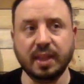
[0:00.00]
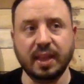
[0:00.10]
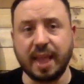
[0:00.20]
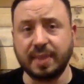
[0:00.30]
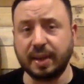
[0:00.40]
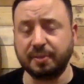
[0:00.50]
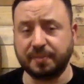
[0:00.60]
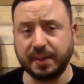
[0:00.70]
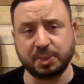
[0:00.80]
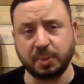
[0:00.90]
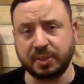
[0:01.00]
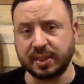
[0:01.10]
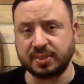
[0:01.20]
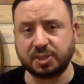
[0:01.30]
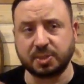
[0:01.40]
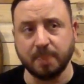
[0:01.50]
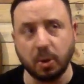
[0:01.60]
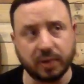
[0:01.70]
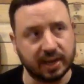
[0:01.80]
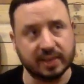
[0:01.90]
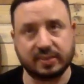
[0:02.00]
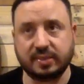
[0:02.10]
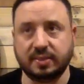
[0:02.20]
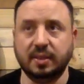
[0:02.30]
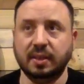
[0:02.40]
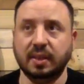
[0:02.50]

And then it finished with this smokiness.